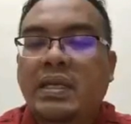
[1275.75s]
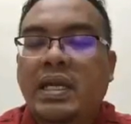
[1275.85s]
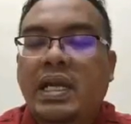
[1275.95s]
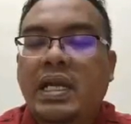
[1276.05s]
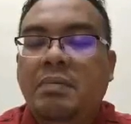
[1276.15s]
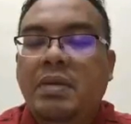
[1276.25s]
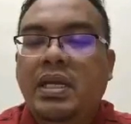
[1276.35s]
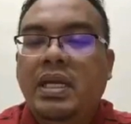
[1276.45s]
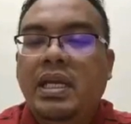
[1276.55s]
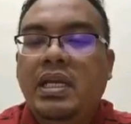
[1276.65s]
Okay, I
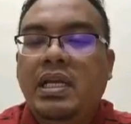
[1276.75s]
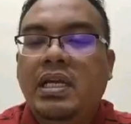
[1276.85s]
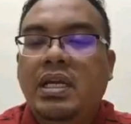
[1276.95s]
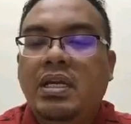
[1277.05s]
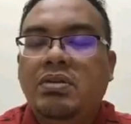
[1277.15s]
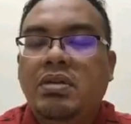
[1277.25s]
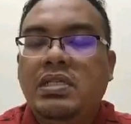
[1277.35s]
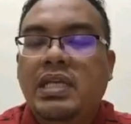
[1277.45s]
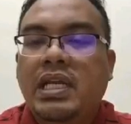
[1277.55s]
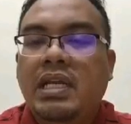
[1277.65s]
repeat again. Do
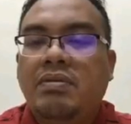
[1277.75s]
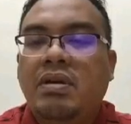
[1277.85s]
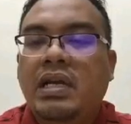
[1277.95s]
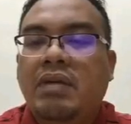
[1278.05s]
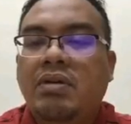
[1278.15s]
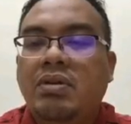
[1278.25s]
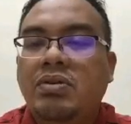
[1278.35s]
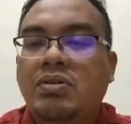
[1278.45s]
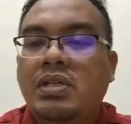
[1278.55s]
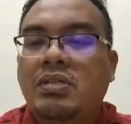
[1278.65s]
not chat. If not, I've got
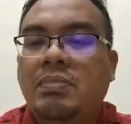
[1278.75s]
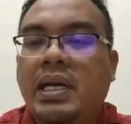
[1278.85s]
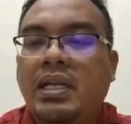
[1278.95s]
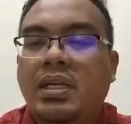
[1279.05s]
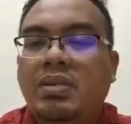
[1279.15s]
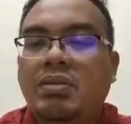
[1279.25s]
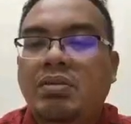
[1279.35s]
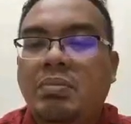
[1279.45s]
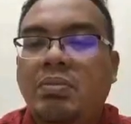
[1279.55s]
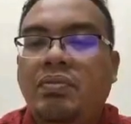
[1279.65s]
no choice but
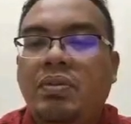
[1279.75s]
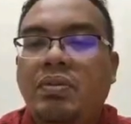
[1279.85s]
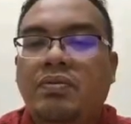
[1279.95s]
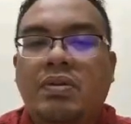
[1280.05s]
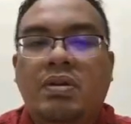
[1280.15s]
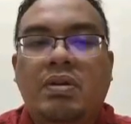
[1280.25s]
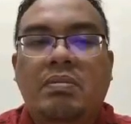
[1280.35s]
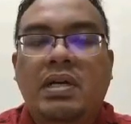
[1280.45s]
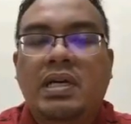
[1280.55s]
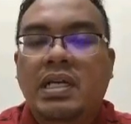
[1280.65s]
to remove you
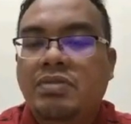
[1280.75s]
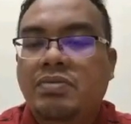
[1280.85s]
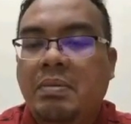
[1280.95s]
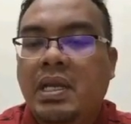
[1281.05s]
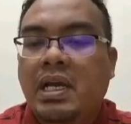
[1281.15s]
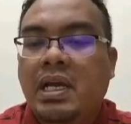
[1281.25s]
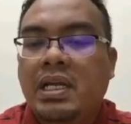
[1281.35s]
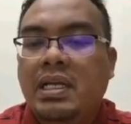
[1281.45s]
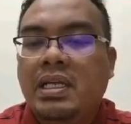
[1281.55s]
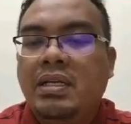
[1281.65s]
from this
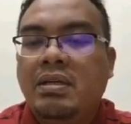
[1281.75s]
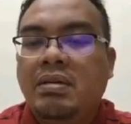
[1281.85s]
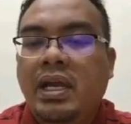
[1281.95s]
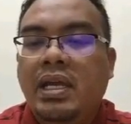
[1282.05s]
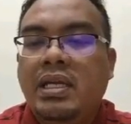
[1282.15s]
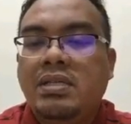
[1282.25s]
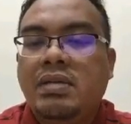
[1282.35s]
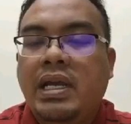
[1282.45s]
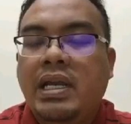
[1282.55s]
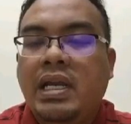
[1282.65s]
webinar. Okay,
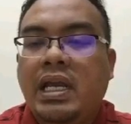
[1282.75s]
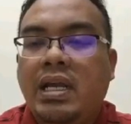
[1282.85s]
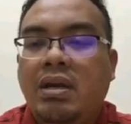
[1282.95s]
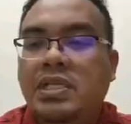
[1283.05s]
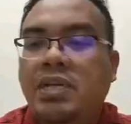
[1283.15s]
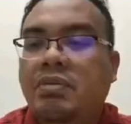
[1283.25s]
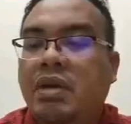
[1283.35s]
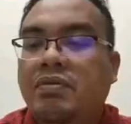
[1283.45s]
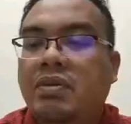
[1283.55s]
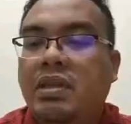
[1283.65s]
so I need attention.
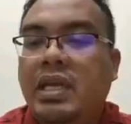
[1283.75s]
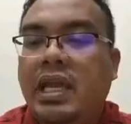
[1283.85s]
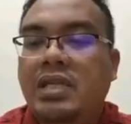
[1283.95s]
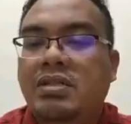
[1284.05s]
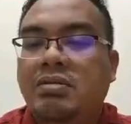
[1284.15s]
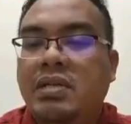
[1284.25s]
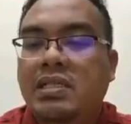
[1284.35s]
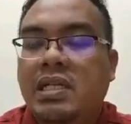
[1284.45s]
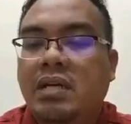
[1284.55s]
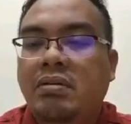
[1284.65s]
We have 48
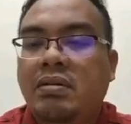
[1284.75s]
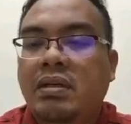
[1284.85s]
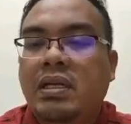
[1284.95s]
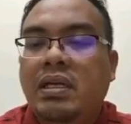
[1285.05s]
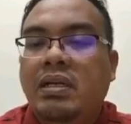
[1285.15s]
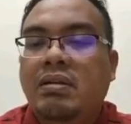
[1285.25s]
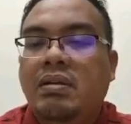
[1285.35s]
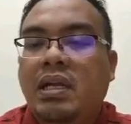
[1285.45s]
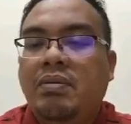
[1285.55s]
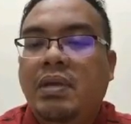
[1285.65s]
students now.
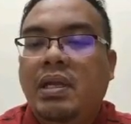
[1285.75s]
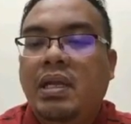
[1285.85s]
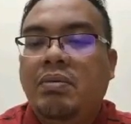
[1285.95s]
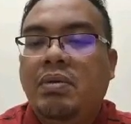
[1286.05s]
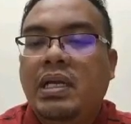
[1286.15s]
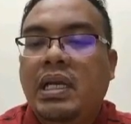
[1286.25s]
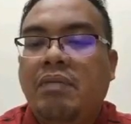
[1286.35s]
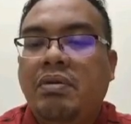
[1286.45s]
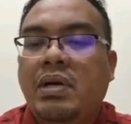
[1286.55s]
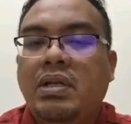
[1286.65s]
Okay, we want
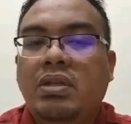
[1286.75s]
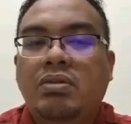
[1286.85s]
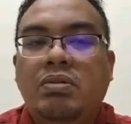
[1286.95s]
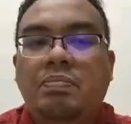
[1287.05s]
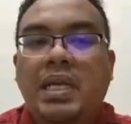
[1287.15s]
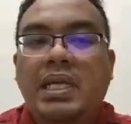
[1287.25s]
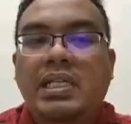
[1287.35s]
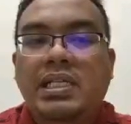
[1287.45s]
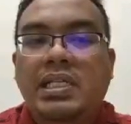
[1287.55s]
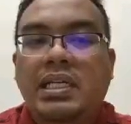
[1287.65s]
everyone to pay
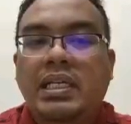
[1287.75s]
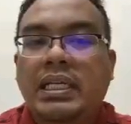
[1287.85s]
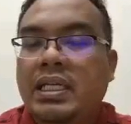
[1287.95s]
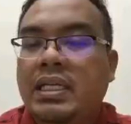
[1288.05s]
attention.